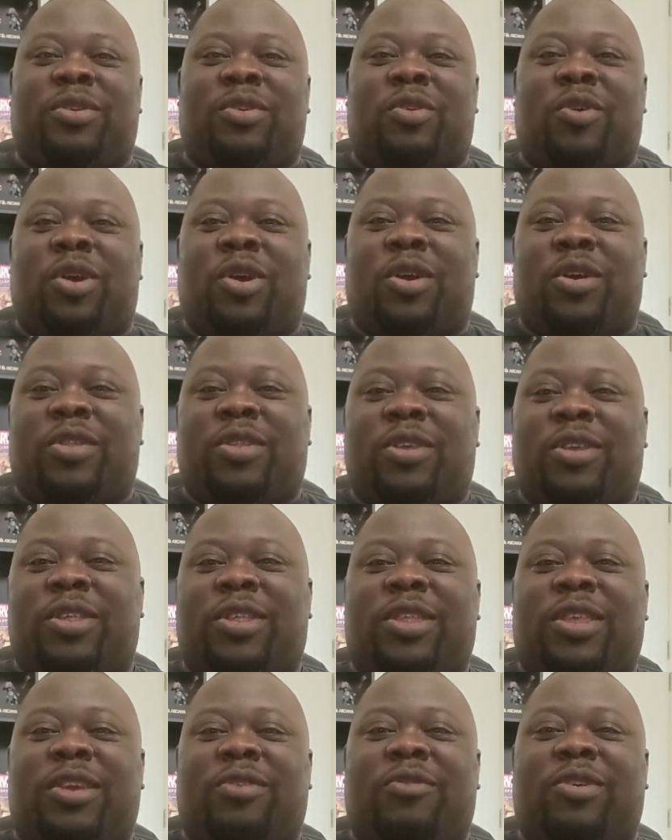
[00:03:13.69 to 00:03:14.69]
going on
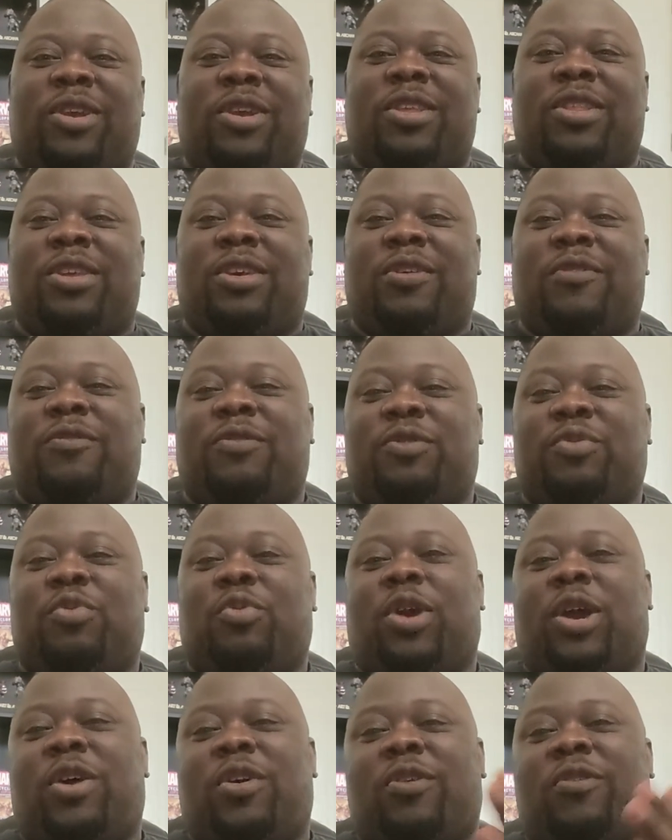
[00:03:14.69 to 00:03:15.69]
this series of
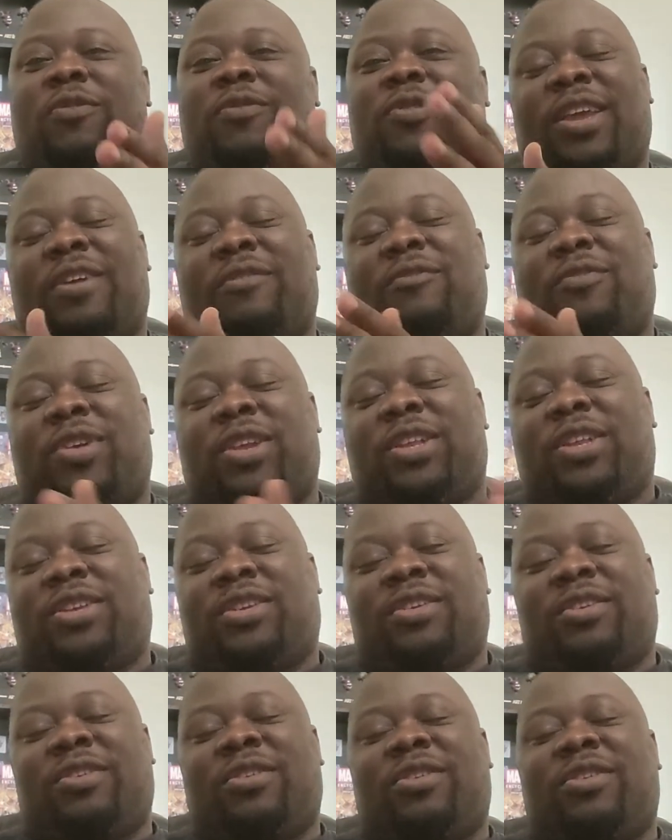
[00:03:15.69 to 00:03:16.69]
12
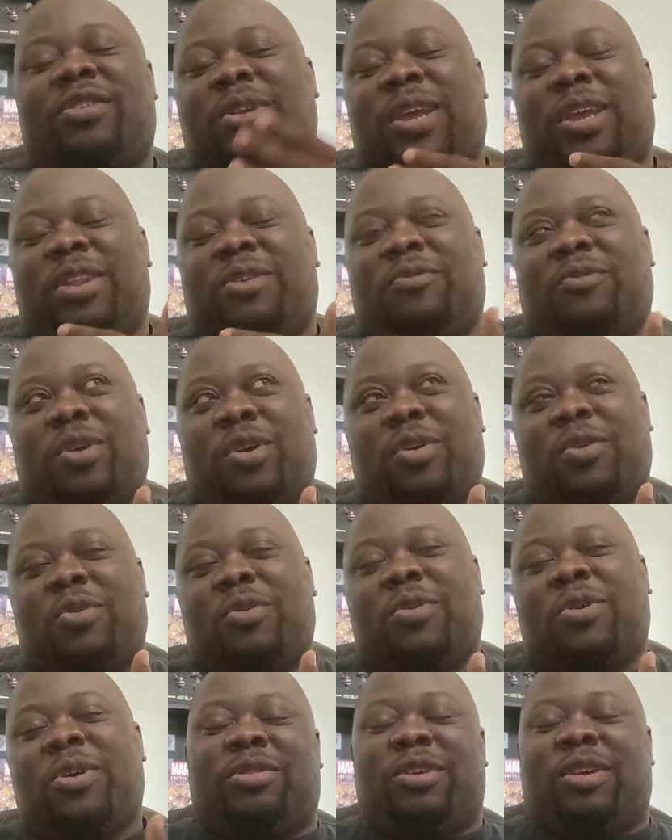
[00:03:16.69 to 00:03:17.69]
adventures in a
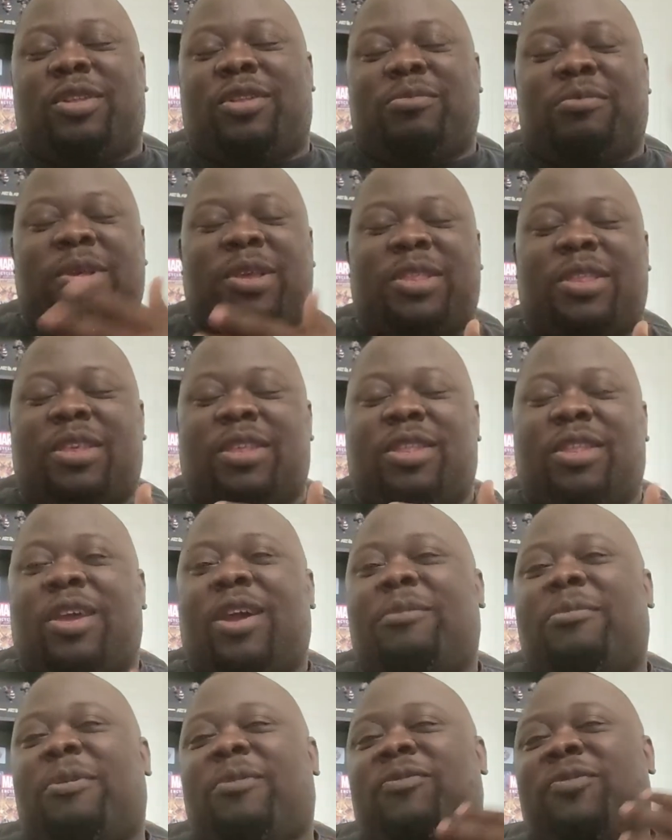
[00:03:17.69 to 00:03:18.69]
row. Thus mess this
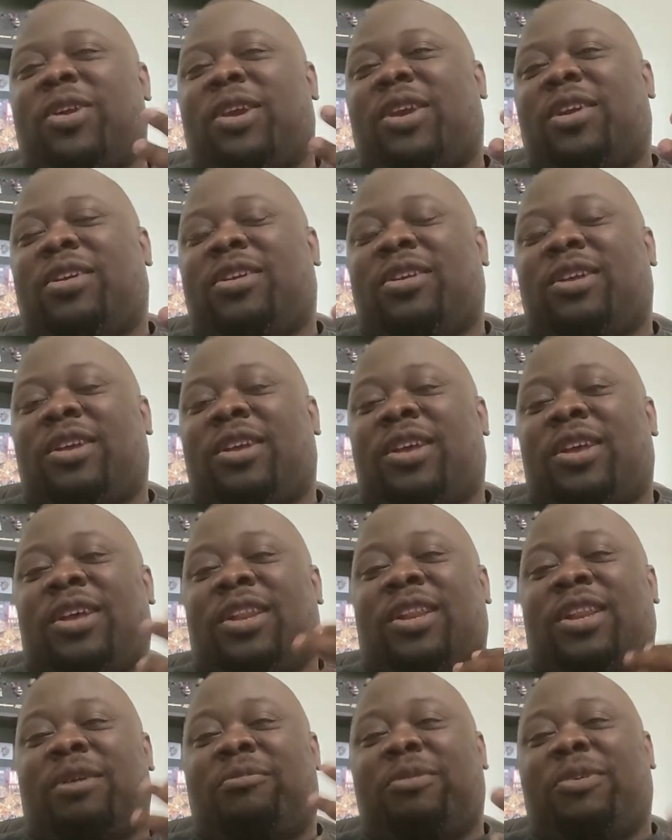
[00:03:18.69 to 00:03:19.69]
up. I figured,
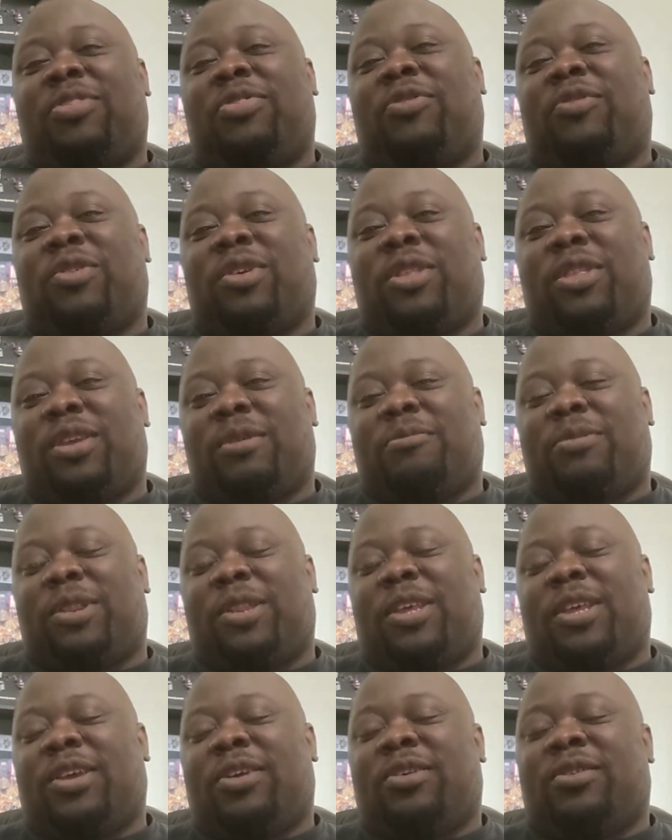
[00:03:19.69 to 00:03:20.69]
let me throw in something
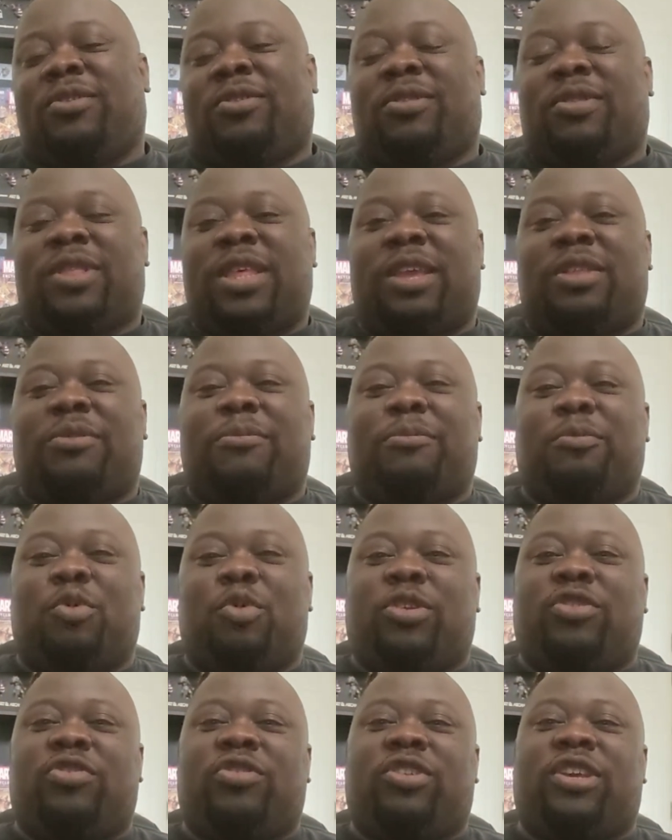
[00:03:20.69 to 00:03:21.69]
here that's
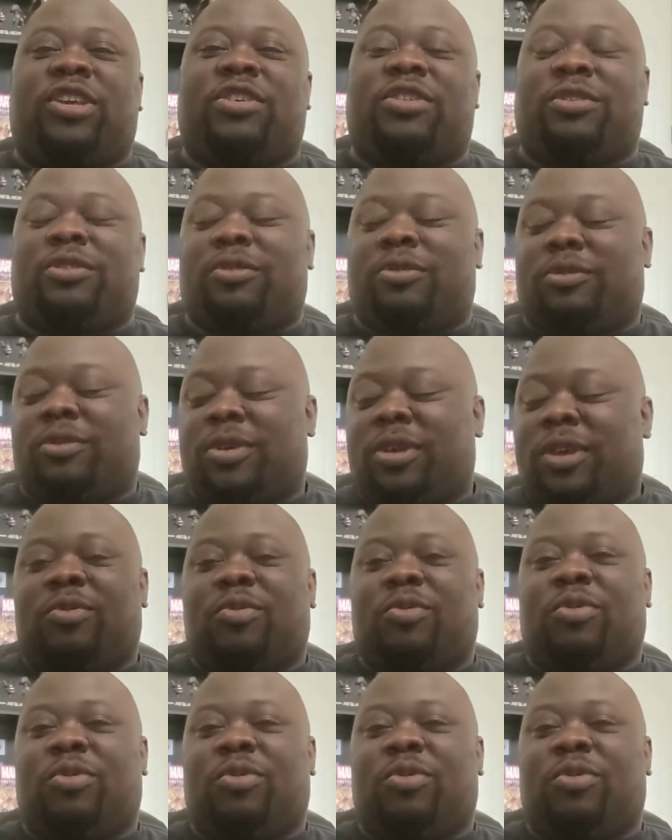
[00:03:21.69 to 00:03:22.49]
more traditional.